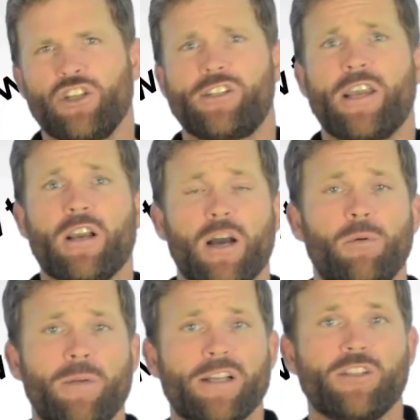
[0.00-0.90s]
Just take a
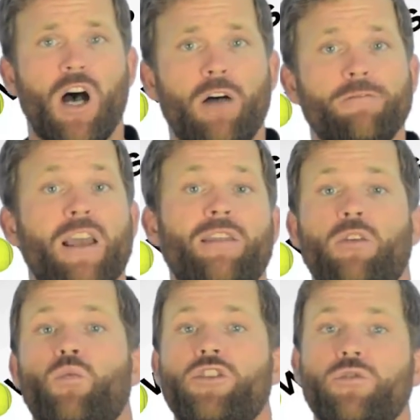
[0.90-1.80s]
couple minutes off, and
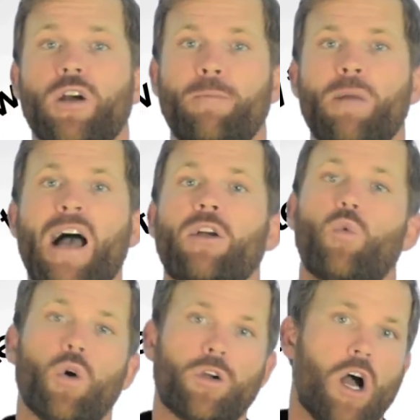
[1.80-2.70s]
then when you come back,
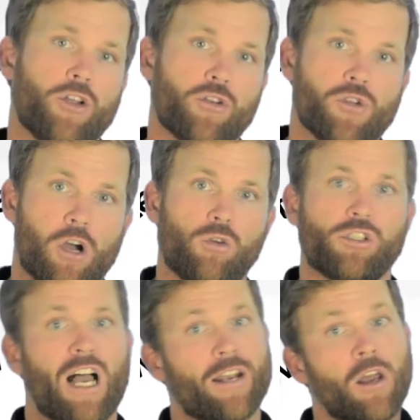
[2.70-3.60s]
work on your knuckle
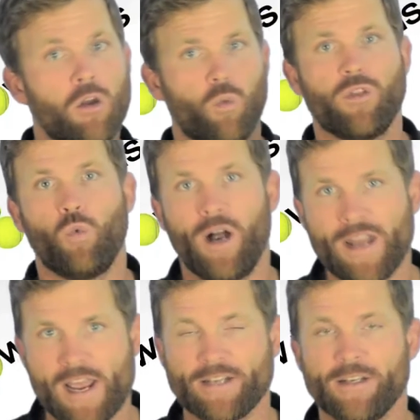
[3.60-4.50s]
side with one
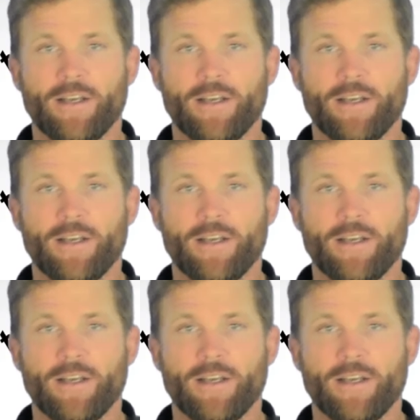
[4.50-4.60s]
hand.